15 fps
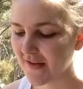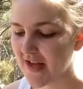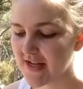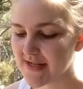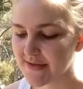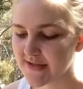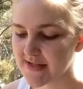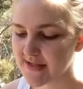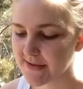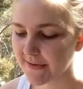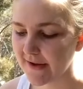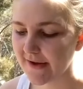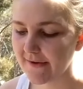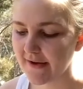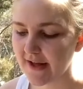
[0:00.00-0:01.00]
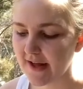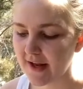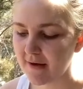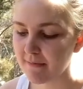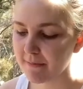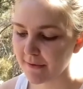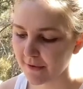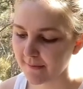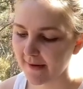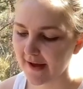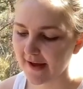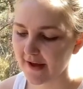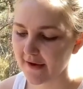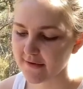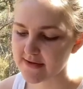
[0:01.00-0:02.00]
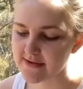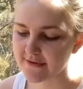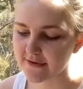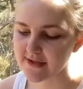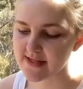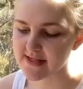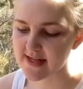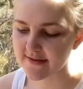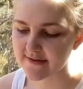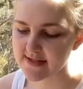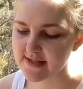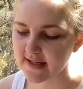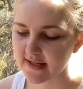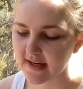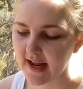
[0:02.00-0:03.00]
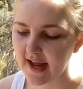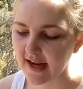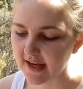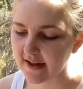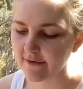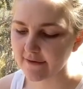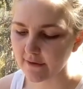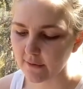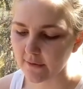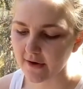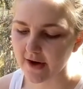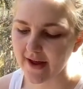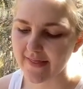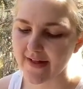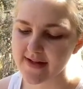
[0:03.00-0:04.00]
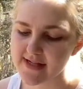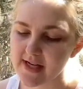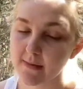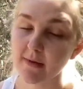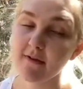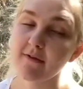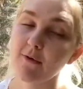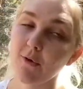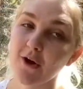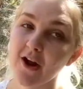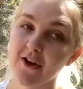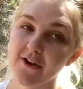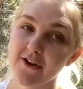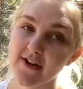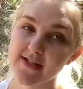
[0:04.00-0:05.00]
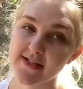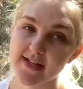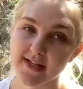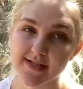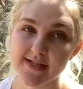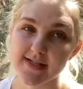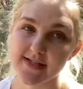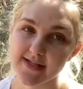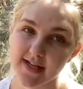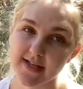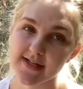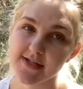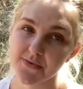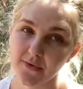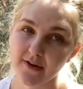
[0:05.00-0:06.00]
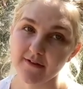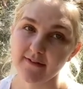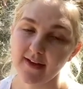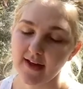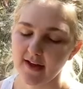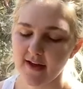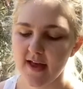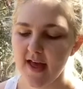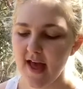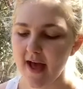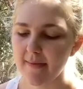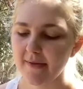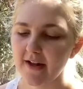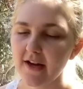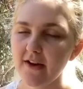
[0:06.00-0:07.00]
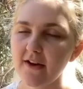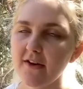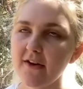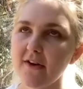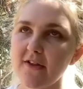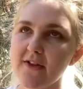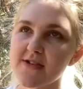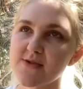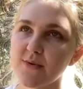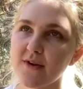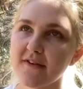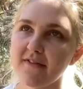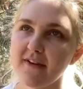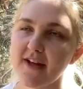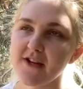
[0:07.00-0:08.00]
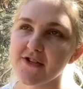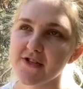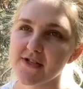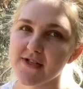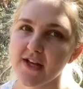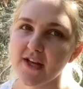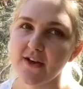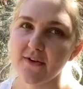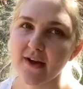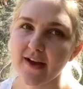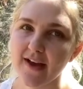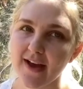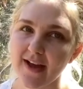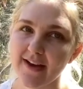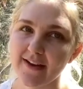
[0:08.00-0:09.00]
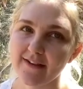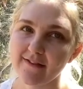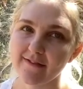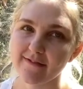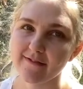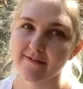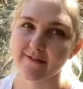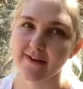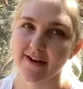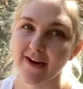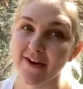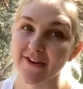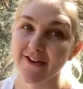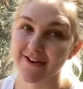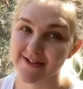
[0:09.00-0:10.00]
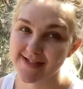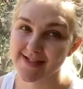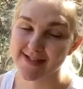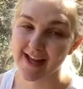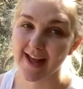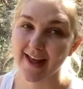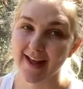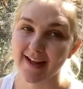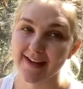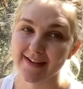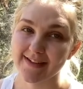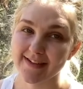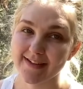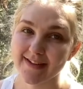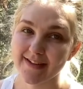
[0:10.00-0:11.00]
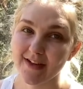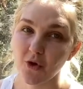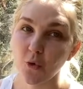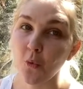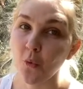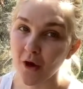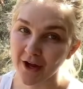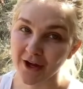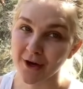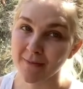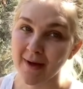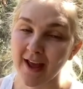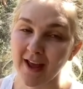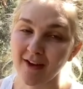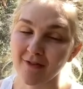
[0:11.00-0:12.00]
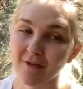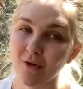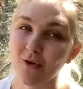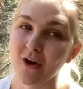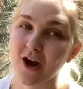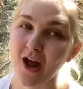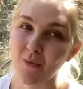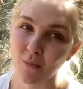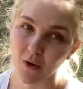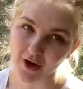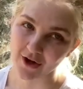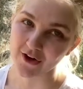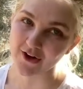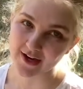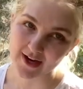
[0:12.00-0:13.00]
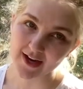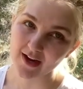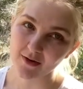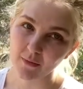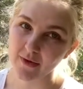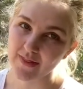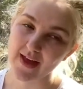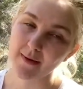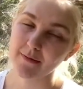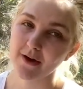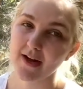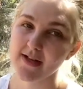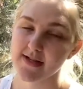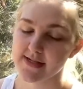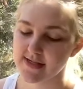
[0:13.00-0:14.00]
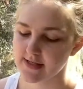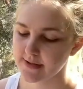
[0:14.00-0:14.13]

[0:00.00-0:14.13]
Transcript: a studio in Burbank goes for $1,784, and that's going to be 466 square feet. I'm letting you know the square feet just so you can kind of understand what you're paying for and what you're getting with that price.